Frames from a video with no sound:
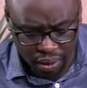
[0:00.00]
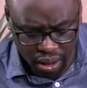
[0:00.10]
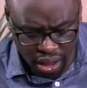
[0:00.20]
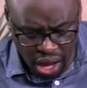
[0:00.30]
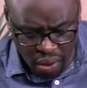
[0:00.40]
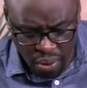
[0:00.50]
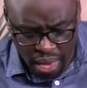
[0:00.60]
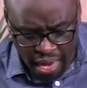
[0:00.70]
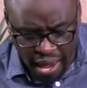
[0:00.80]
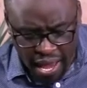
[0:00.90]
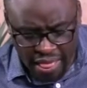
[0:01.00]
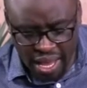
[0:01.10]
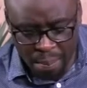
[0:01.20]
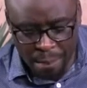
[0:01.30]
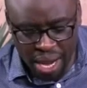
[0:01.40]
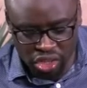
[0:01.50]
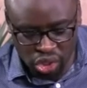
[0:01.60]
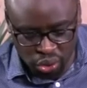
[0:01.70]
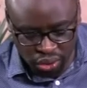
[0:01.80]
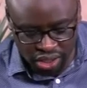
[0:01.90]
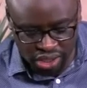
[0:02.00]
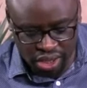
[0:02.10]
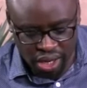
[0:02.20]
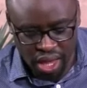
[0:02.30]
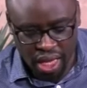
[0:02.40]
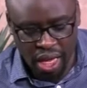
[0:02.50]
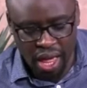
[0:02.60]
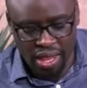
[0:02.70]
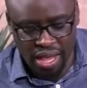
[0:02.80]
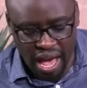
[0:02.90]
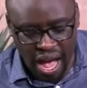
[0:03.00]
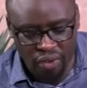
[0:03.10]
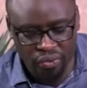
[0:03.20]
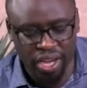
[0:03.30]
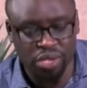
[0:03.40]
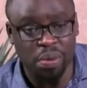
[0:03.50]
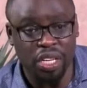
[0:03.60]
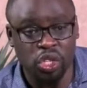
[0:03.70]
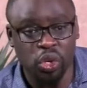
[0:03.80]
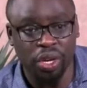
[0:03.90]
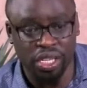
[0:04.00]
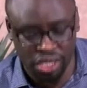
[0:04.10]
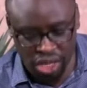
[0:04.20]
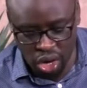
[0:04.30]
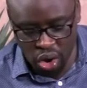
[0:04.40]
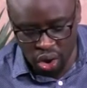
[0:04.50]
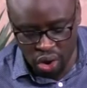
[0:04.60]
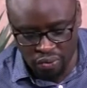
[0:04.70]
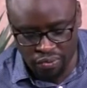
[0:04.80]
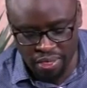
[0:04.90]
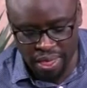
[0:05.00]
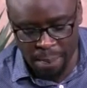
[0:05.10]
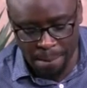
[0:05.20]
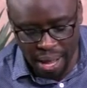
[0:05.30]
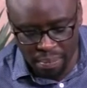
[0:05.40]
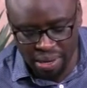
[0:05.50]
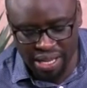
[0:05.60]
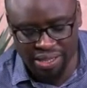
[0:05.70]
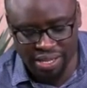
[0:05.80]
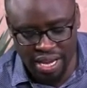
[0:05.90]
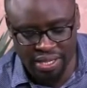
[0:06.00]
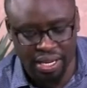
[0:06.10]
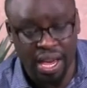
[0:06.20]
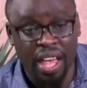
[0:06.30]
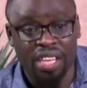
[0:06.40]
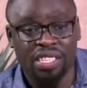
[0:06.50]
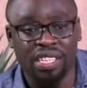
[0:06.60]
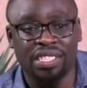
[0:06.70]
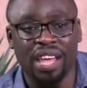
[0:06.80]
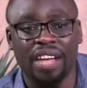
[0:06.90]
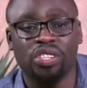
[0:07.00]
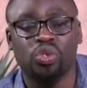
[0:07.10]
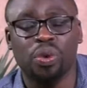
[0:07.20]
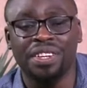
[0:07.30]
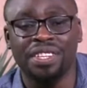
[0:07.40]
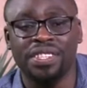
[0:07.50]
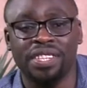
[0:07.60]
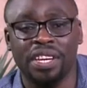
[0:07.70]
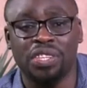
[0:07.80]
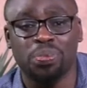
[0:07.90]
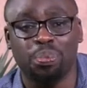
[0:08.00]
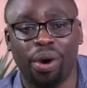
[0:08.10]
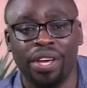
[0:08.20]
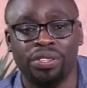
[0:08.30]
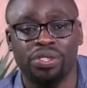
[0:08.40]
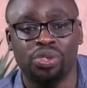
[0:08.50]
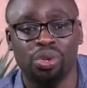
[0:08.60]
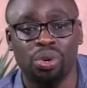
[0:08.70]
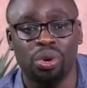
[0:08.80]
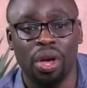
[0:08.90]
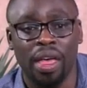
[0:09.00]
Now, the maturity, the average maturity of the public debt sits at 26.2